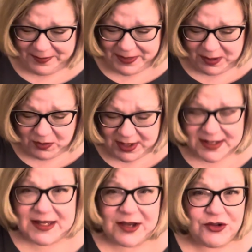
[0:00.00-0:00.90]
And when I
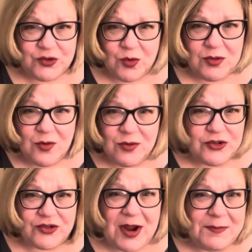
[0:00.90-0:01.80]
say a short, long
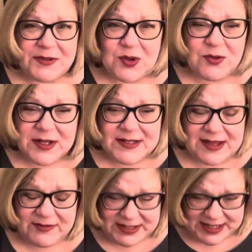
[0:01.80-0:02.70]
strap, it's only
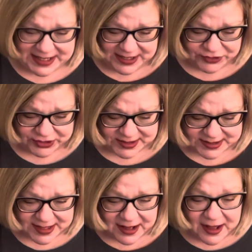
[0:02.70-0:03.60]
17 inches.